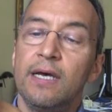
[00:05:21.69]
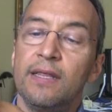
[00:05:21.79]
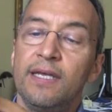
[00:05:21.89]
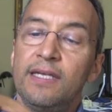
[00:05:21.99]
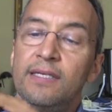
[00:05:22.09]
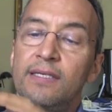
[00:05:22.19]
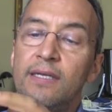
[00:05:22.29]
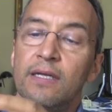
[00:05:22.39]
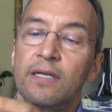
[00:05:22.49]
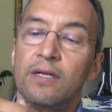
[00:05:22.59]
These
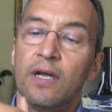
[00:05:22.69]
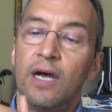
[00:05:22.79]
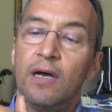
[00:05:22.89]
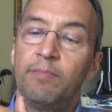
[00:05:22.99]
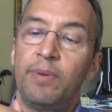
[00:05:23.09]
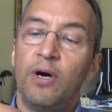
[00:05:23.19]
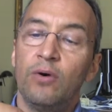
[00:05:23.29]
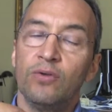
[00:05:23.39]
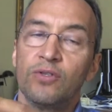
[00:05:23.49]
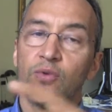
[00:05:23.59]

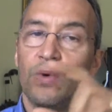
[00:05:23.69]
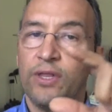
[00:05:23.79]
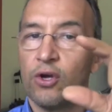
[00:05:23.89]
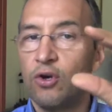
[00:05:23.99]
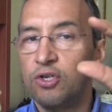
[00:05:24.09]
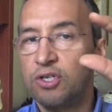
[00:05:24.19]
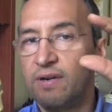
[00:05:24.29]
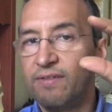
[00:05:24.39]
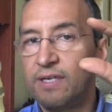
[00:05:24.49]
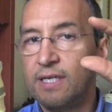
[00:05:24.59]
bones, when the cushion
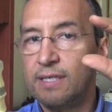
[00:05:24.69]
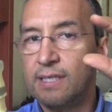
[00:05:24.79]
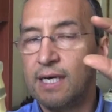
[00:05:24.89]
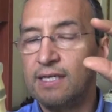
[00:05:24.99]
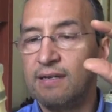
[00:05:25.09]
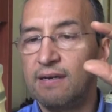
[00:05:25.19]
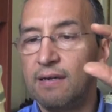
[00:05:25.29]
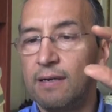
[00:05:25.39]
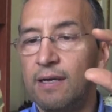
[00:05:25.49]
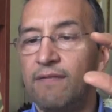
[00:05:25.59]
of the disc isn't
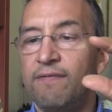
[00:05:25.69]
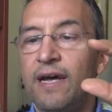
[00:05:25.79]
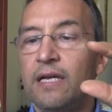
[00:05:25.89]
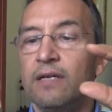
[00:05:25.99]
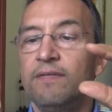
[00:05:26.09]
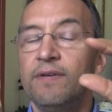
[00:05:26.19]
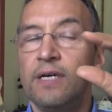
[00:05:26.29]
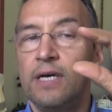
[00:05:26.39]
effective,